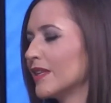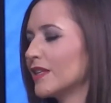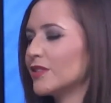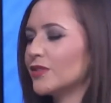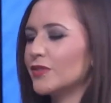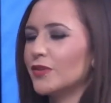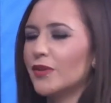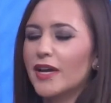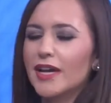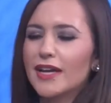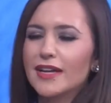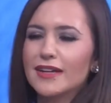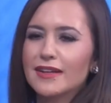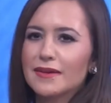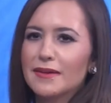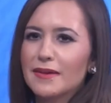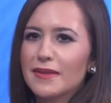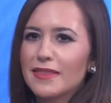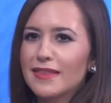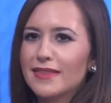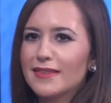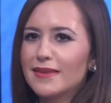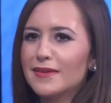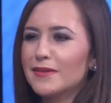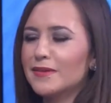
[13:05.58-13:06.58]
That's great. No,
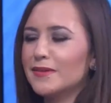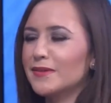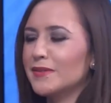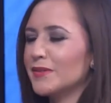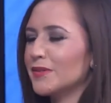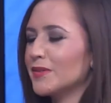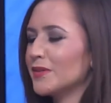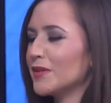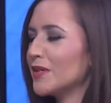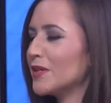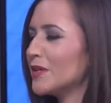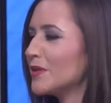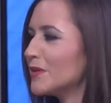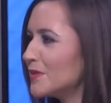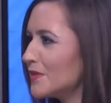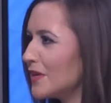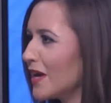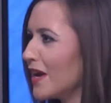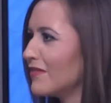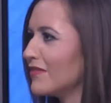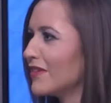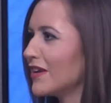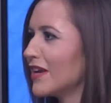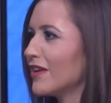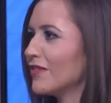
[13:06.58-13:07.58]
I think you're a
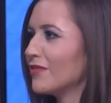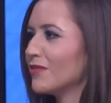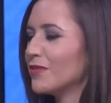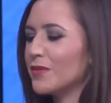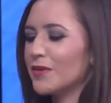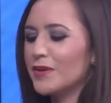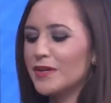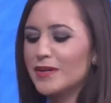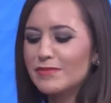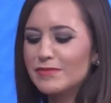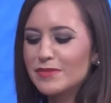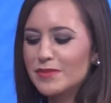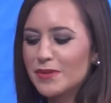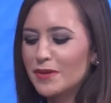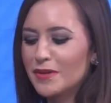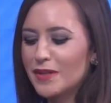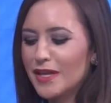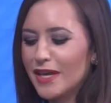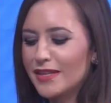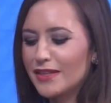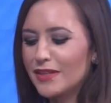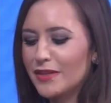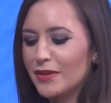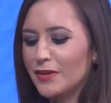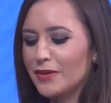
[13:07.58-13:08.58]
huge advocate for it. I'm so
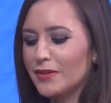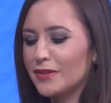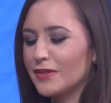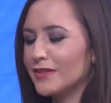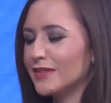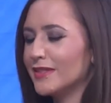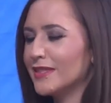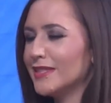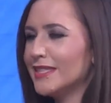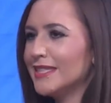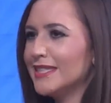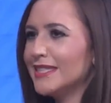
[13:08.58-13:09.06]
glad that you're